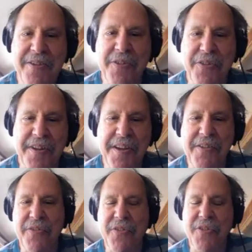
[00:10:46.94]

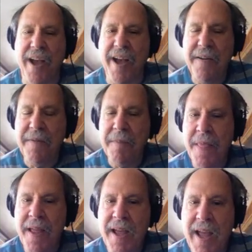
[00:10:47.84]
Decency Act,
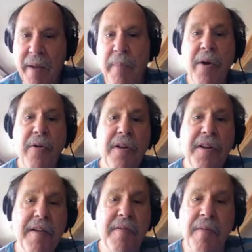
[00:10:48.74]
and Bill
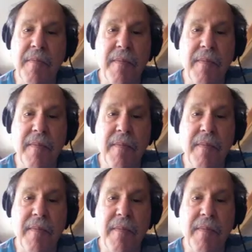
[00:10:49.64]
Clinton,